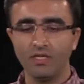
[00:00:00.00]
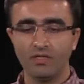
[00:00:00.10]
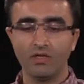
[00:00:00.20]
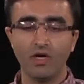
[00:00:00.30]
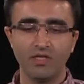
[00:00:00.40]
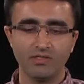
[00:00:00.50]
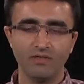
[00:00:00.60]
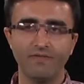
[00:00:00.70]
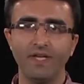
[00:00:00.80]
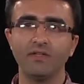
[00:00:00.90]
the causal
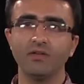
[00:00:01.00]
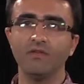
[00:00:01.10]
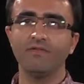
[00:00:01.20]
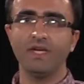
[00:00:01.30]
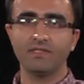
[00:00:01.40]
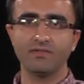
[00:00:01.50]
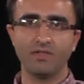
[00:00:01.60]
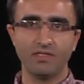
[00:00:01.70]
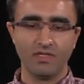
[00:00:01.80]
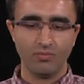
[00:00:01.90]
effect of
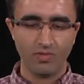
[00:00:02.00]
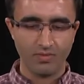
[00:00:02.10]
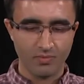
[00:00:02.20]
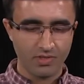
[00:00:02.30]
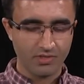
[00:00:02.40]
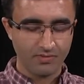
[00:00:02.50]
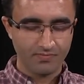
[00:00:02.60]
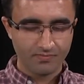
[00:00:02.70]
exercise on blood pressure?